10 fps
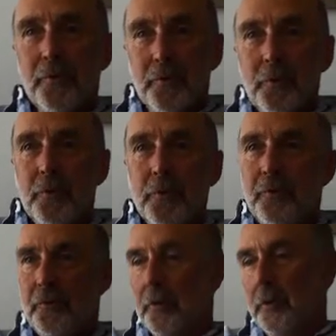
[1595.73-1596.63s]

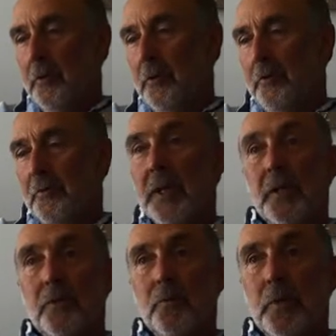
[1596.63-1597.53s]
Stories are an
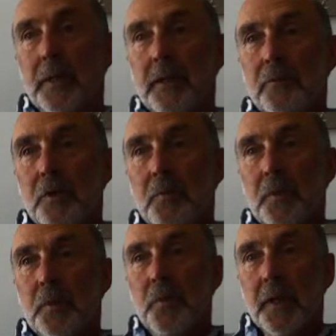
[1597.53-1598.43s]
effective way of
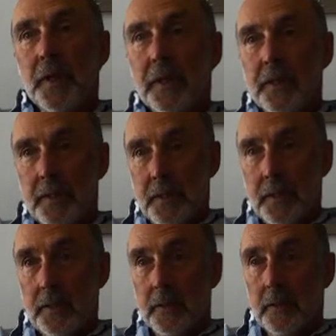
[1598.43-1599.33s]
communicating.
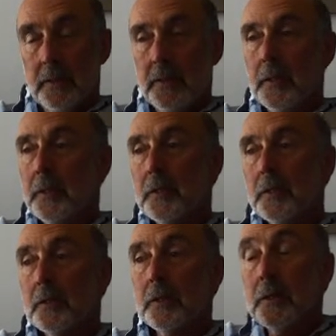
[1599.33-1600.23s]

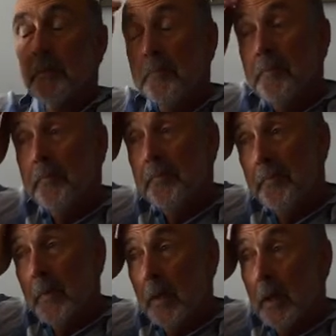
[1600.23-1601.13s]
And um,
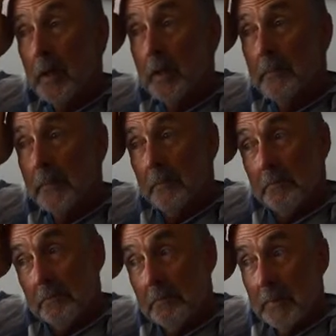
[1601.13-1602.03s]
I, I,
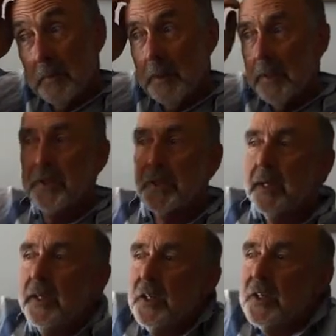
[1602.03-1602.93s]
I, mean, let's
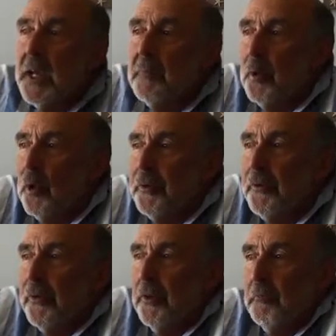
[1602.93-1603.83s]
take an example
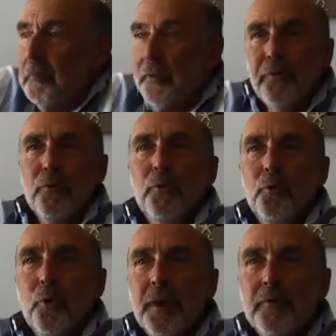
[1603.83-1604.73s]
at, um, at
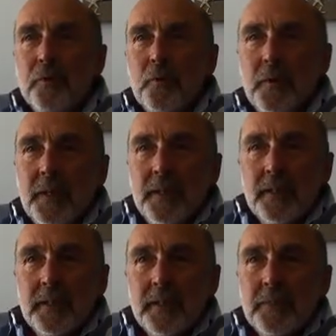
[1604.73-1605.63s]
school level
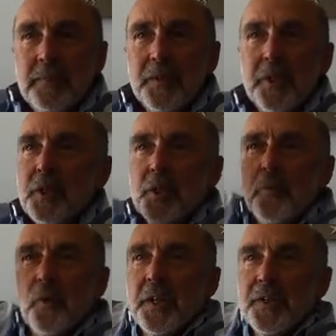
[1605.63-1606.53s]
um, a teacher
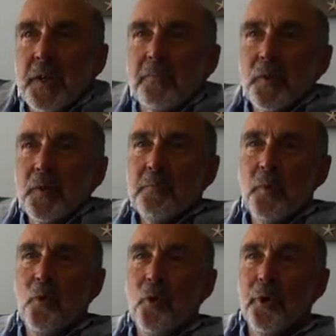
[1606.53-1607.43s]
writes up on the
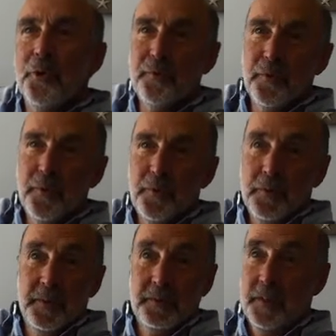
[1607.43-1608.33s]
board
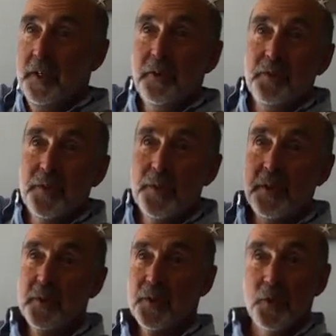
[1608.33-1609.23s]
for a kid who's
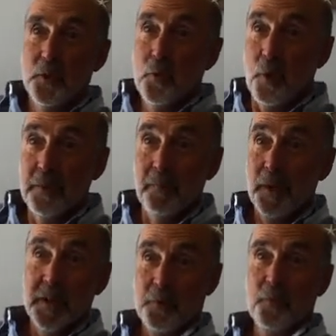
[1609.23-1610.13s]
there at school, one
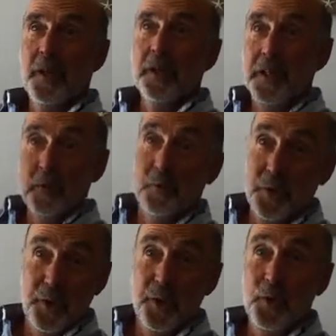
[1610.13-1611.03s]
plus one
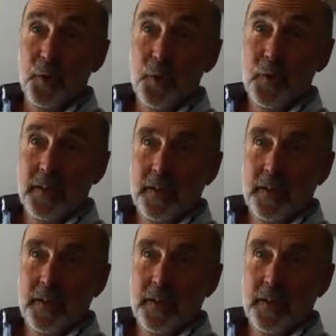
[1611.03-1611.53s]
equals two,